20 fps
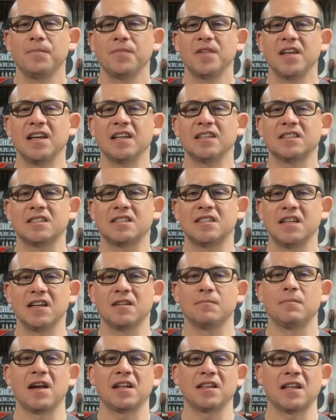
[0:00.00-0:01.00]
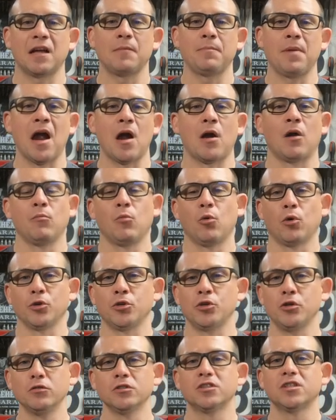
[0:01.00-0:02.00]
it did make that power more
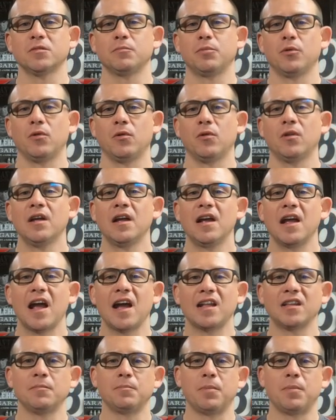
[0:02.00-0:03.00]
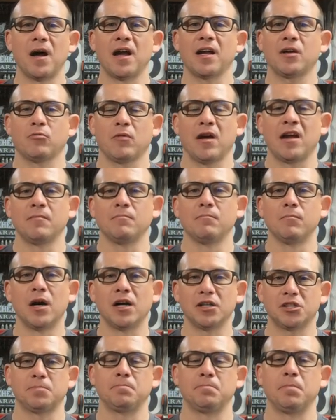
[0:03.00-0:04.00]
usable, and the bike ran
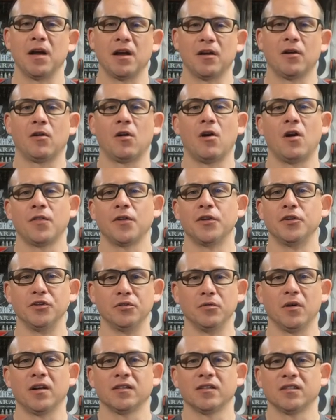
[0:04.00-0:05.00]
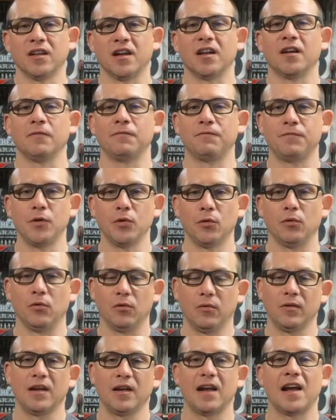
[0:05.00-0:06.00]
much better on the new unleaded
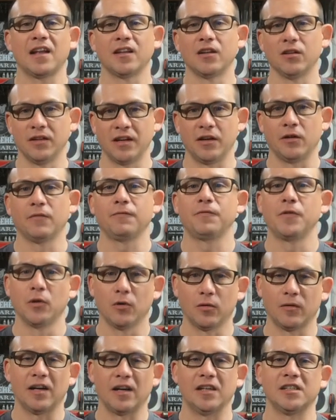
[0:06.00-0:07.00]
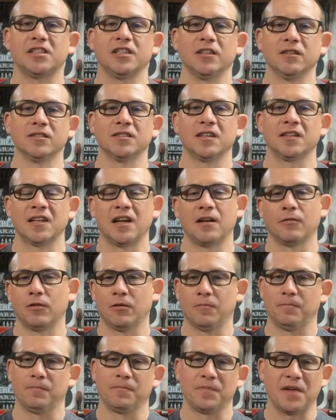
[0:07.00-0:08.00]
fuel and the leaner fuel ratios that they
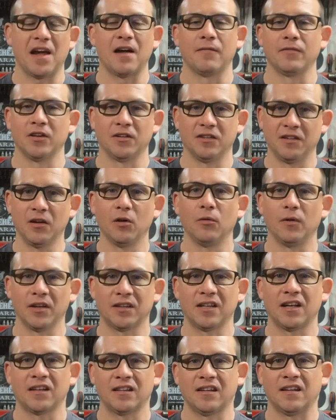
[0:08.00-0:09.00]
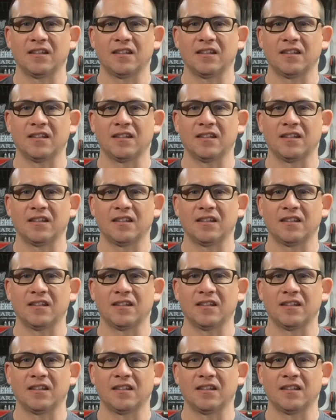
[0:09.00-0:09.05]
were having to deal with at that